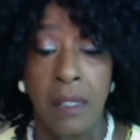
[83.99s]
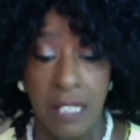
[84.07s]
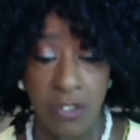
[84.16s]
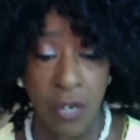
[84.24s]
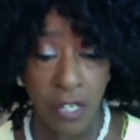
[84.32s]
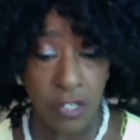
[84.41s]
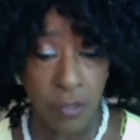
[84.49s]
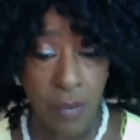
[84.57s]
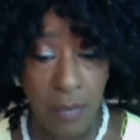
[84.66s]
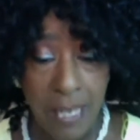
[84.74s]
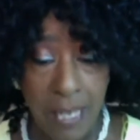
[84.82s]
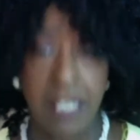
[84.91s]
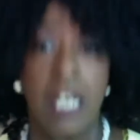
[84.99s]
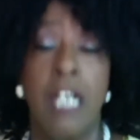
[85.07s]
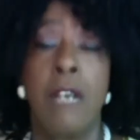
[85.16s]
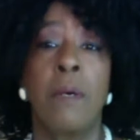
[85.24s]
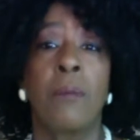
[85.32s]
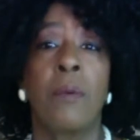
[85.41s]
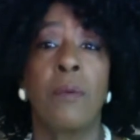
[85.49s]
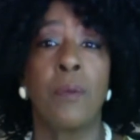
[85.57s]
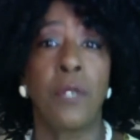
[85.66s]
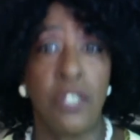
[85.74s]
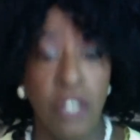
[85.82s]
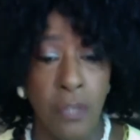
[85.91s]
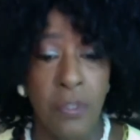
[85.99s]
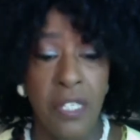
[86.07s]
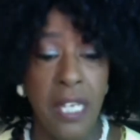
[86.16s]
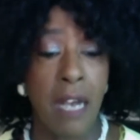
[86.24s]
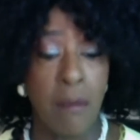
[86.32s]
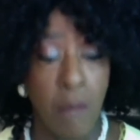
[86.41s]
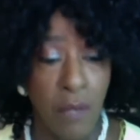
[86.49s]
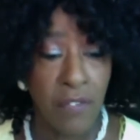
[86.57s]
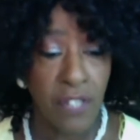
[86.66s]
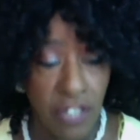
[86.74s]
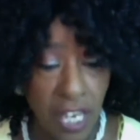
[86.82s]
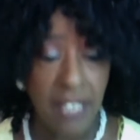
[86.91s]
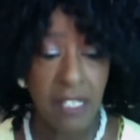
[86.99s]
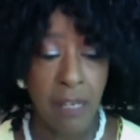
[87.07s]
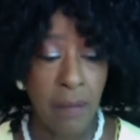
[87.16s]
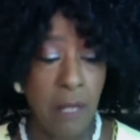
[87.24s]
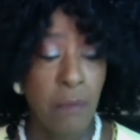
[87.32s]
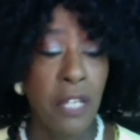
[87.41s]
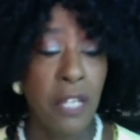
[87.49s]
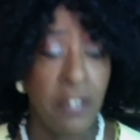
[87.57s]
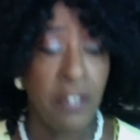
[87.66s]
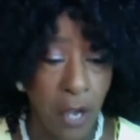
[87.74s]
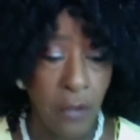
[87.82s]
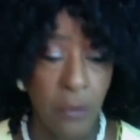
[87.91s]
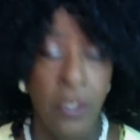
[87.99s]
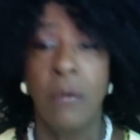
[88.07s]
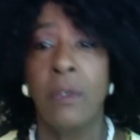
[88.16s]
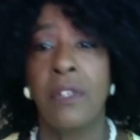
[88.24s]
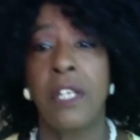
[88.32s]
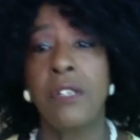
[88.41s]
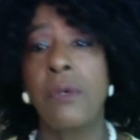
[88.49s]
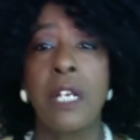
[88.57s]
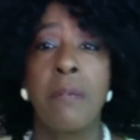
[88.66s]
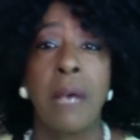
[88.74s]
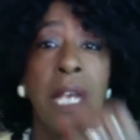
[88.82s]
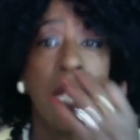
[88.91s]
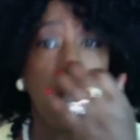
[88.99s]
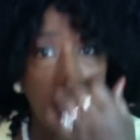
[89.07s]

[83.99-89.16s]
Let's try and do our best. But what we want to do is to get our movers and shakers, our people that know what they're talking about,